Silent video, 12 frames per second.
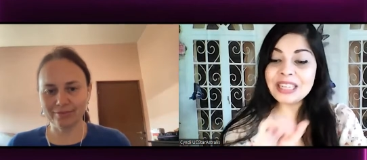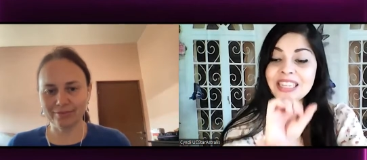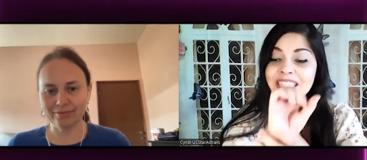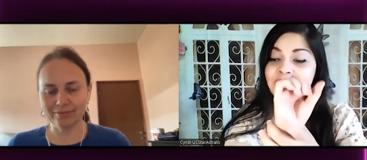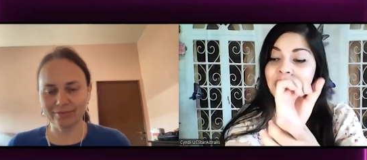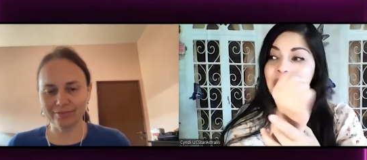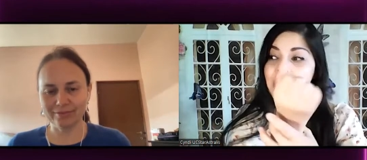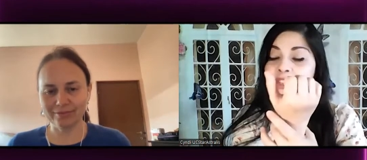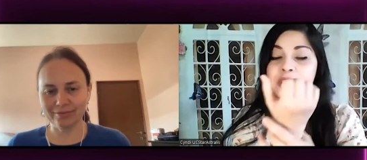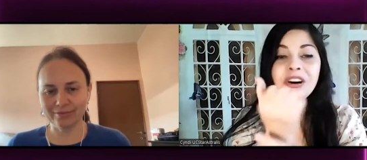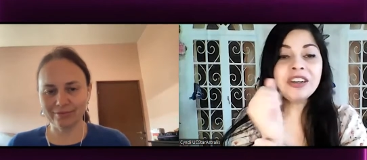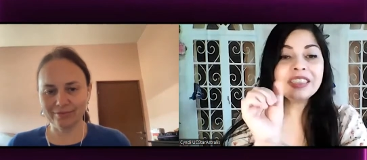Speaker 1: Because
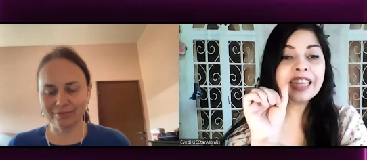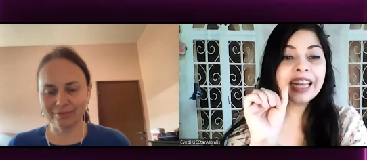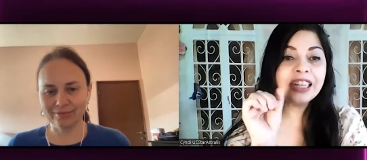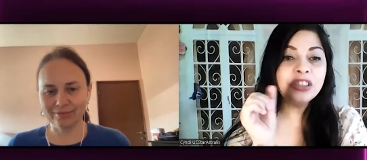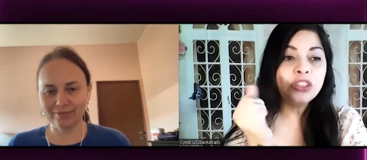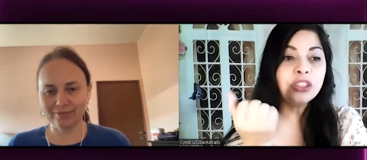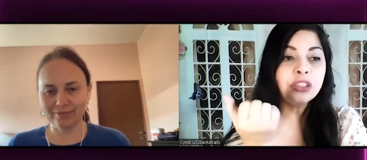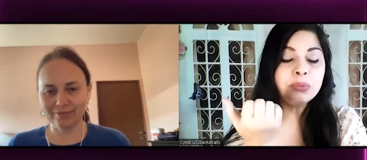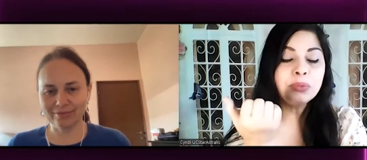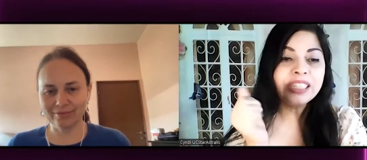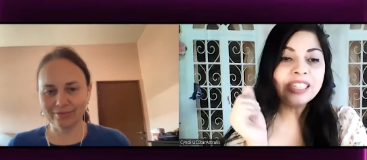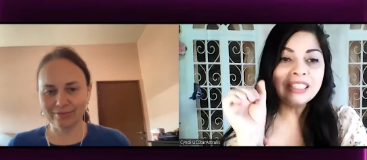there are
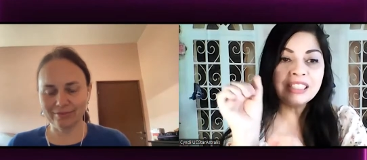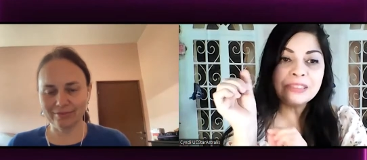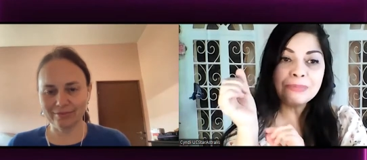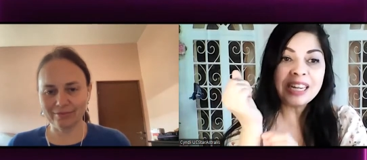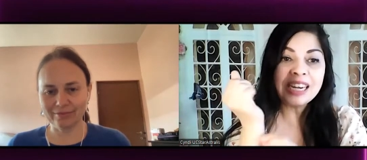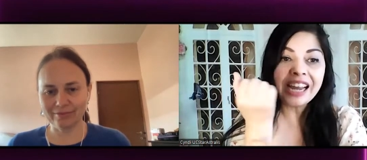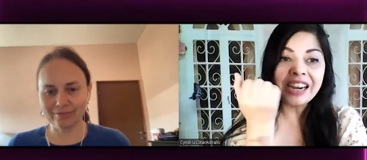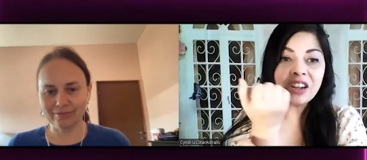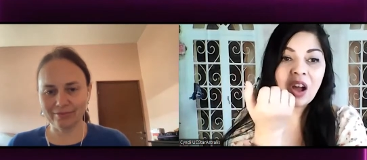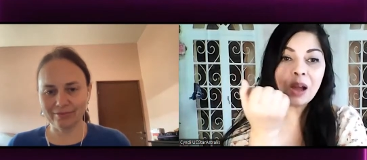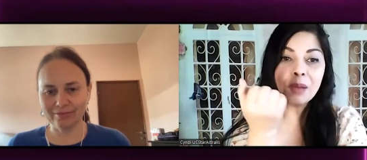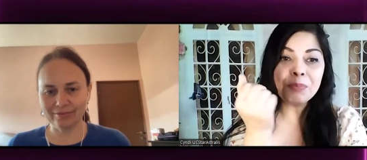tensor rings made out
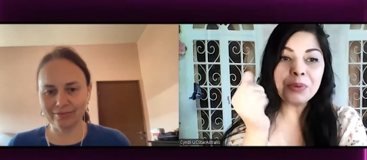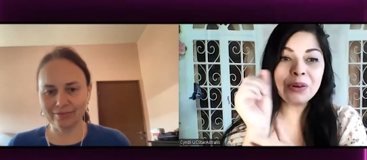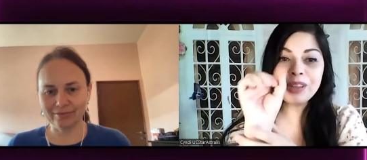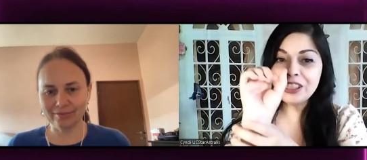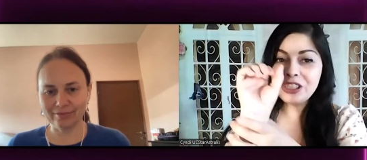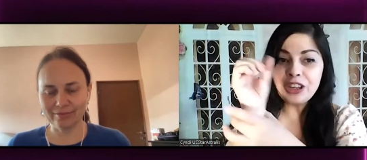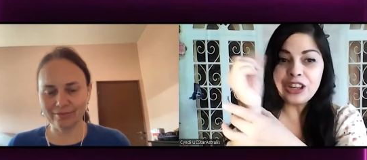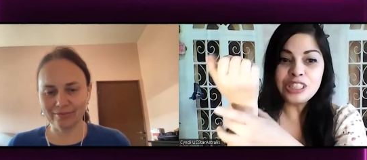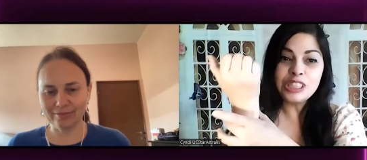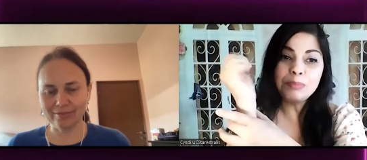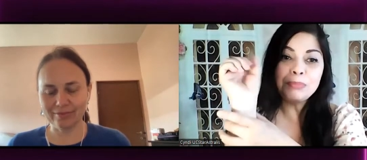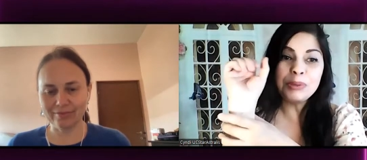of copper that you
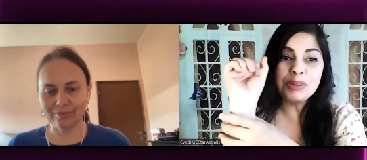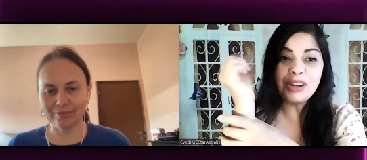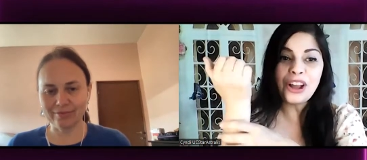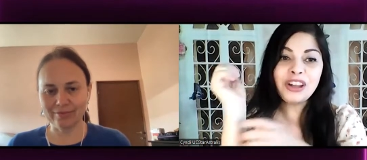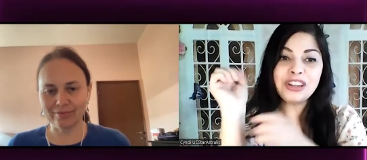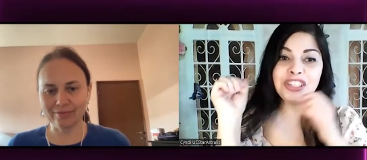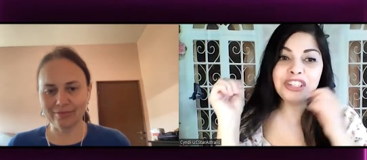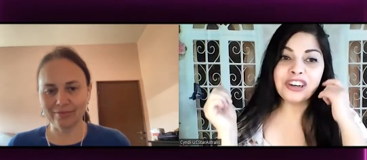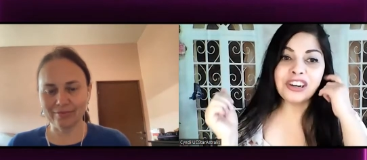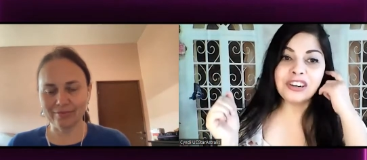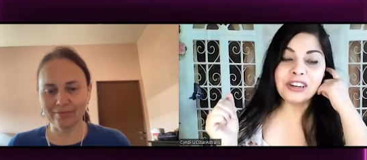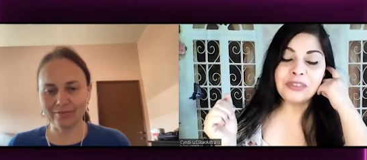could just put on
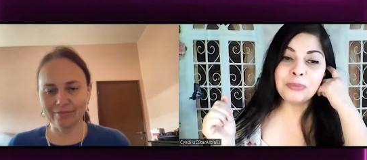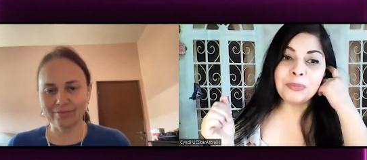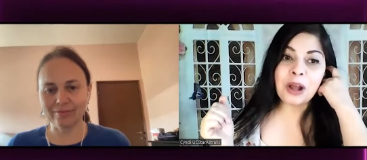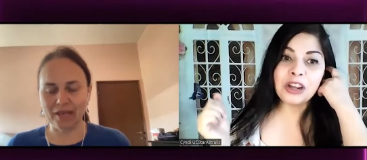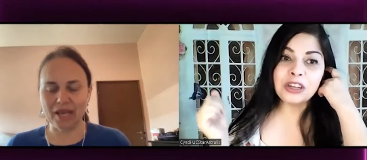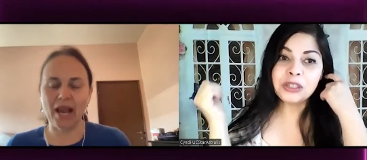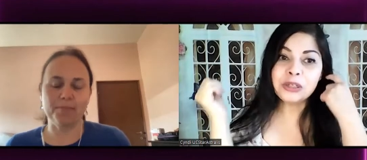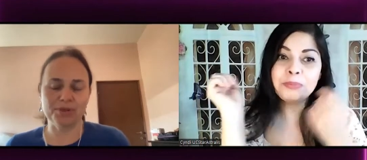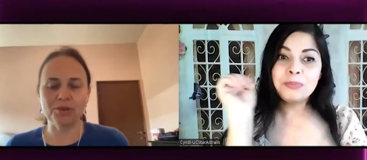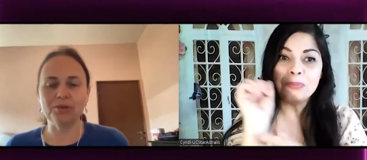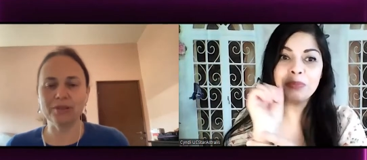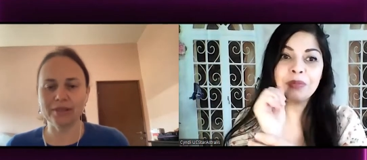your...
Speaker 2: On yeah,
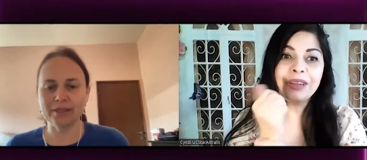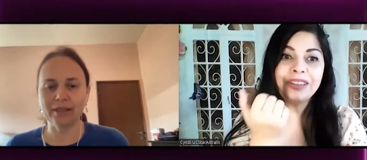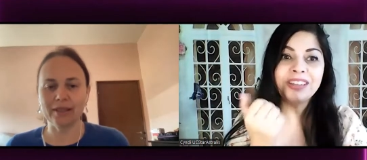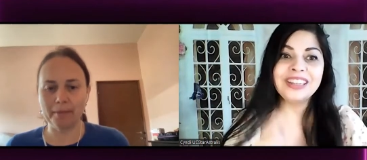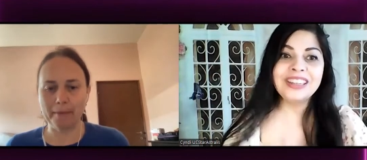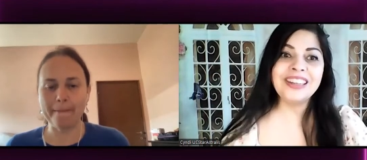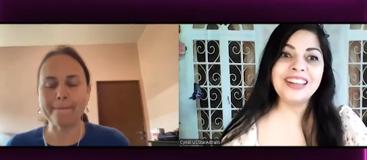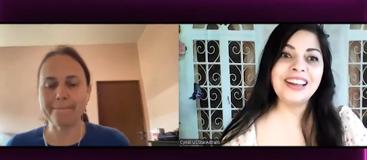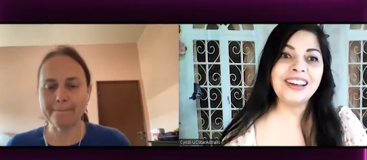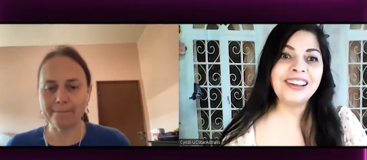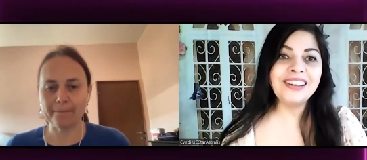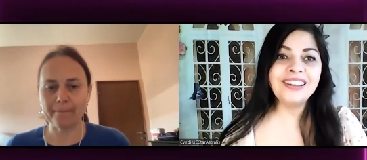absolutely, your, yeah.
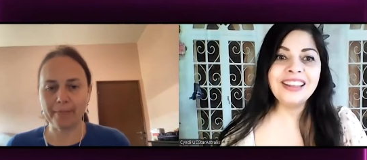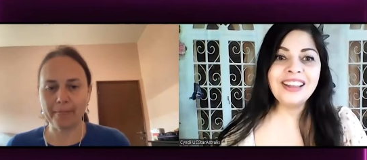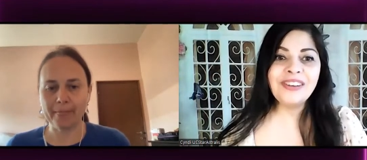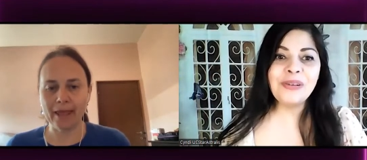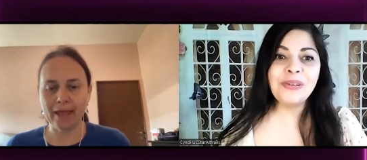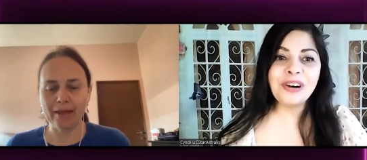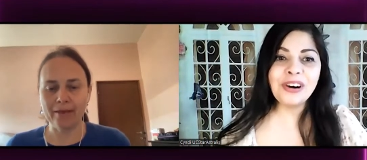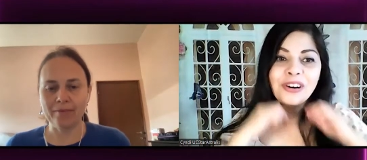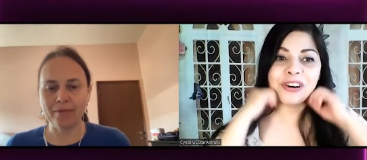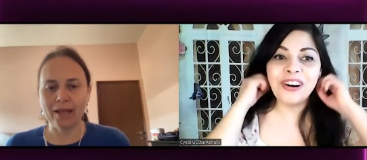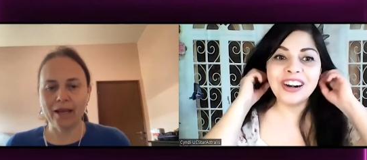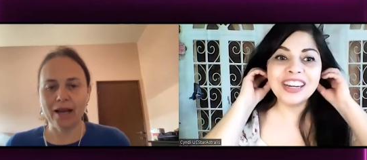
Speaker 1: Yeah,
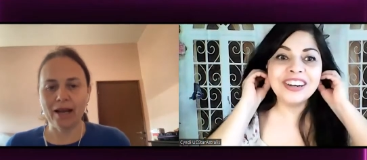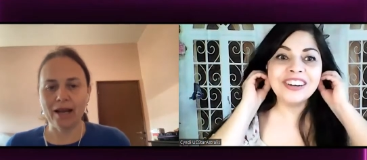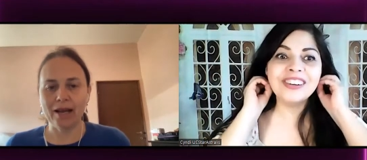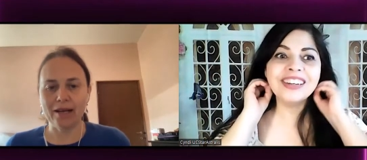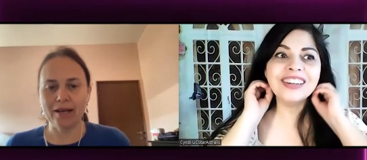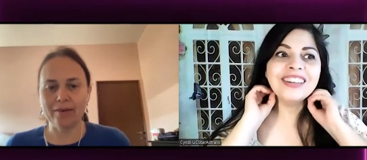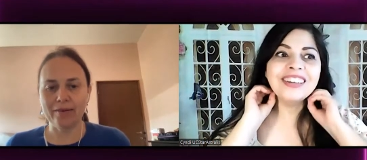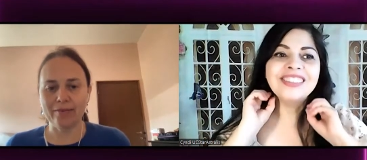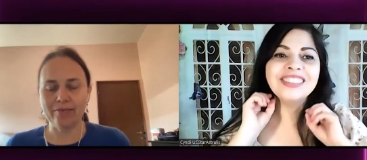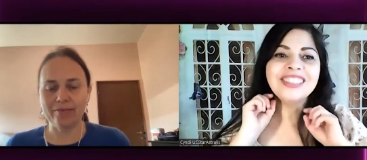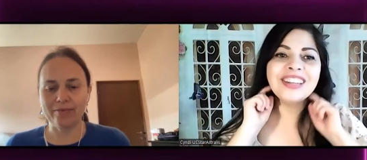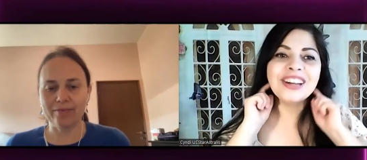or or
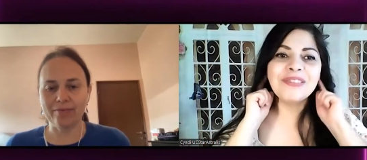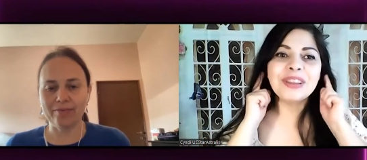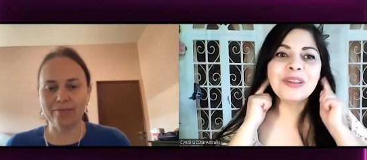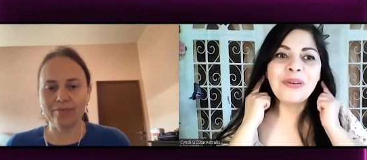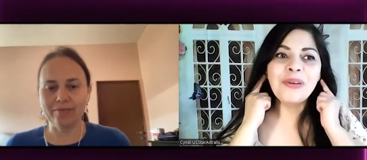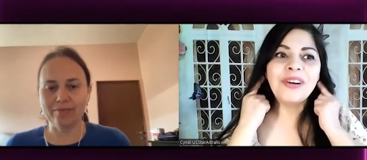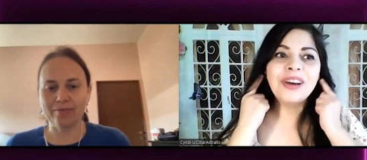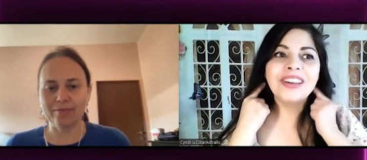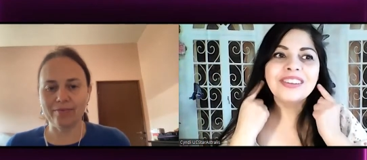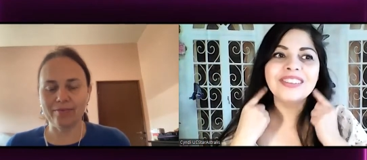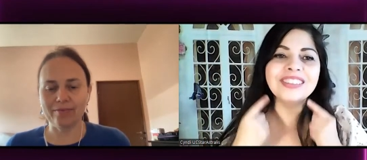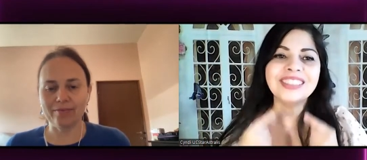earrings, you know, with
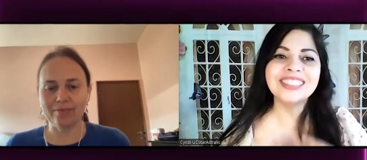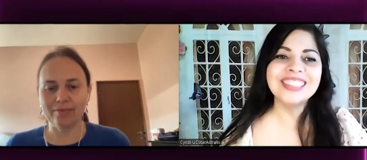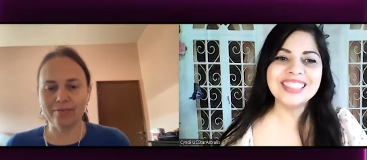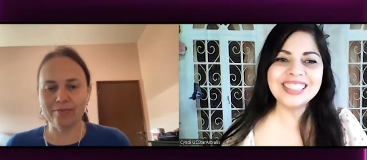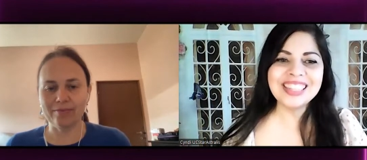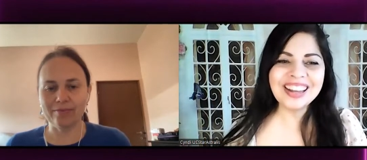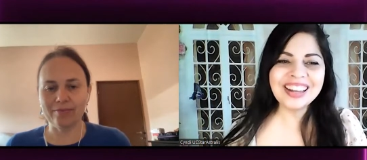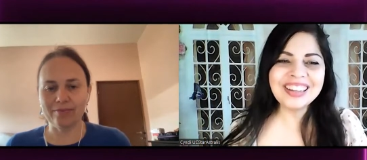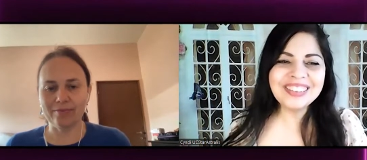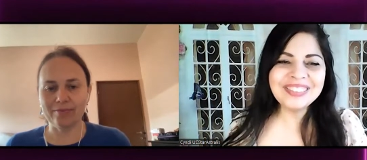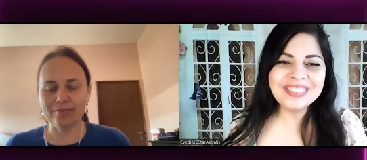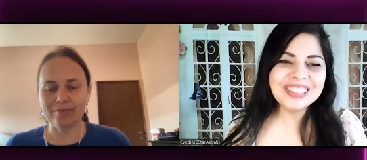coils and
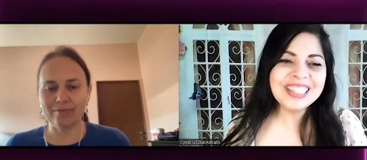stuff.